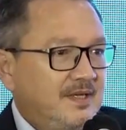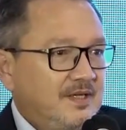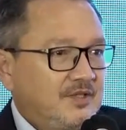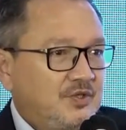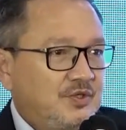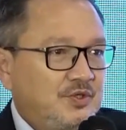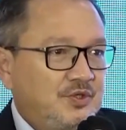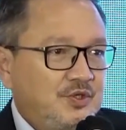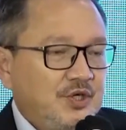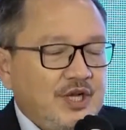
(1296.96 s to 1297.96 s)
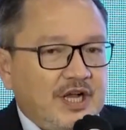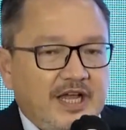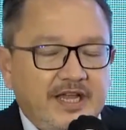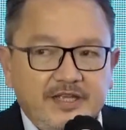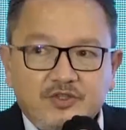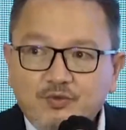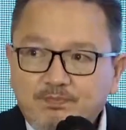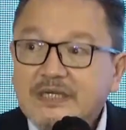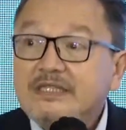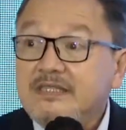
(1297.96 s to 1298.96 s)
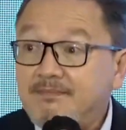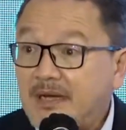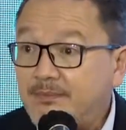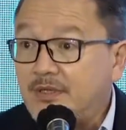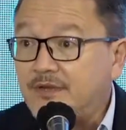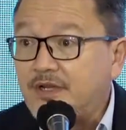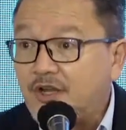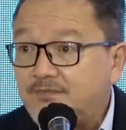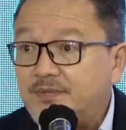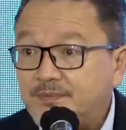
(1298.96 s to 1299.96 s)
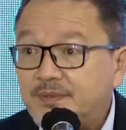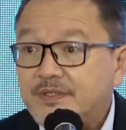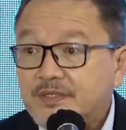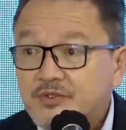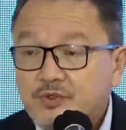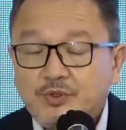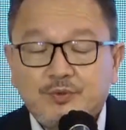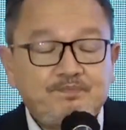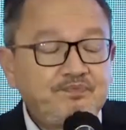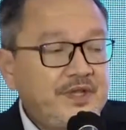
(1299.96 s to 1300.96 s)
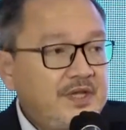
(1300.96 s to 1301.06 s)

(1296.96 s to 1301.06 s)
So I hate to burst the bubble of a lot of people in this room,